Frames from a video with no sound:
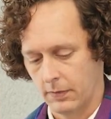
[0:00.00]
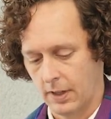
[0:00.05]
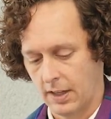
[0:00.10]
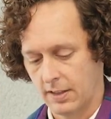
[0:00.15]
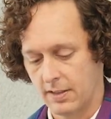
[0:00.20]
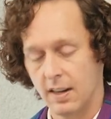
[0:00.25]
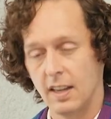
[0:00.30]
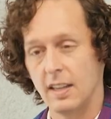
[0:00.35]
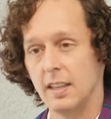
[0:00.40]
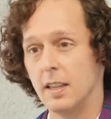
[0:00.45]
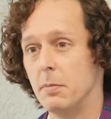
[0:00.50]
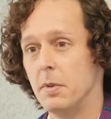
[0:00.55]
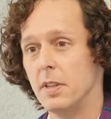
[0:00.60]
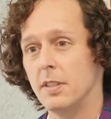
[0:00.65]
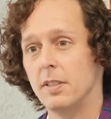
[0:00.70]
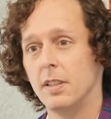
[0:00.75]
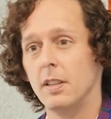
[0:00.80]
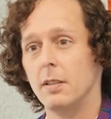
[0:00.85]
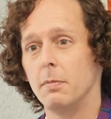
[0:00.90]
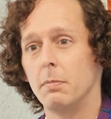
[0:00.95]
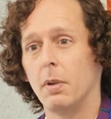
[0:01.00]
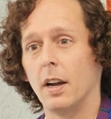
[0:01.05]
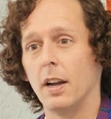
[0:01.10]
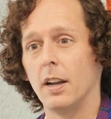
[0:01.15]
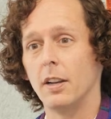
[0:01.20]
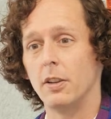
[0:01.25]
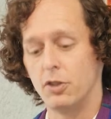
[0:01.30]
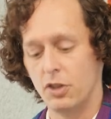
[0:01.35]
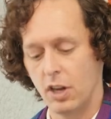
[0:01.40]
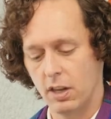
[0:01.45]
It's not limited
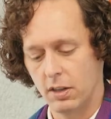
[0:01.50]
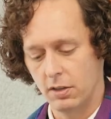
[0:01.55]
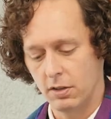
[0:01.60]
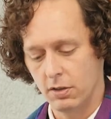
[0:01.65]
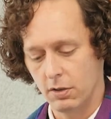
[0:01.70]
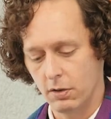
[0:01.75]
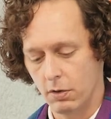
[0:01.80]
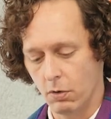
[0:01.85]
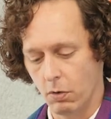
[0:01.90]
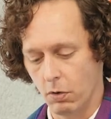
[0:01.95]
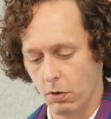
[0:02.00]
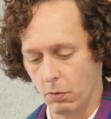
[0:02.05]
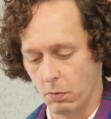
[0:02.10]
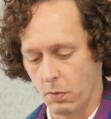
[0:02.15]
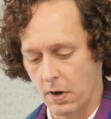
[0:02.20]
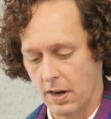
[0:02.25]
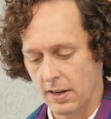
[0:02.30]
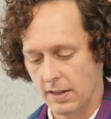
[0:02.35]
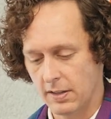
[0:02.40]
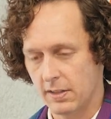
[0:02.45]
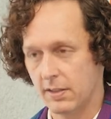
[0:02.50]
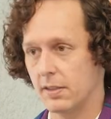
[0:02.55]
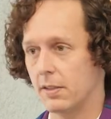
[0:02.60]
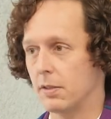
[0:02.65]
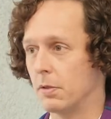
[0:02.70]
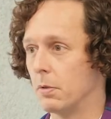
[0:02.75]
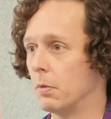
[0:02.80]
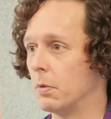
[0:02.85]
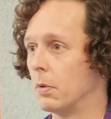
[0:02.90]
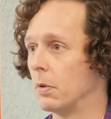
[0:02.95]
by gender or
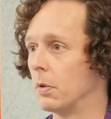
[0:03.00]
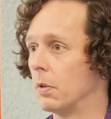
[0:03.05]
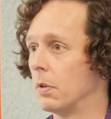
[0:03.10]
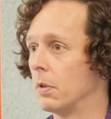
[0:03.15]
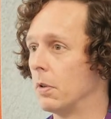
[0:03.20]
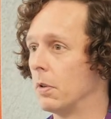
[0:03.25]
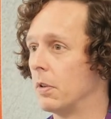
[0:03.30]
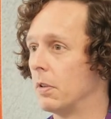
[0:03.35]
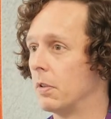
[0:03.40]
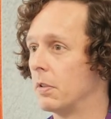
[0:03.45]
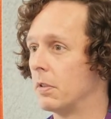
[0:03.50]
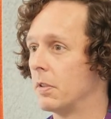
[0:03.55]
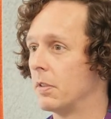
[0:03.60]
race or